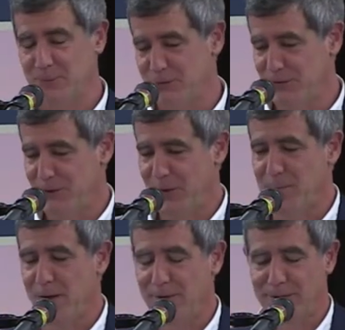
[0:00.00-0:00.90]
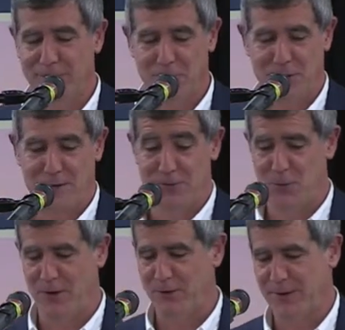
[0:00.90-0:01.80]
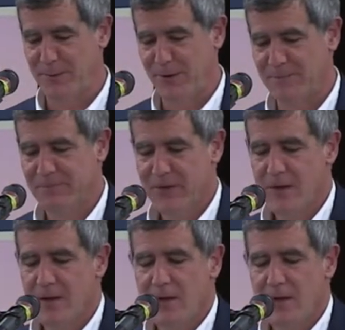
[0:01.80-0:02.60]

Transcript: which I'll tell you about in Q&A if you want to talk about it.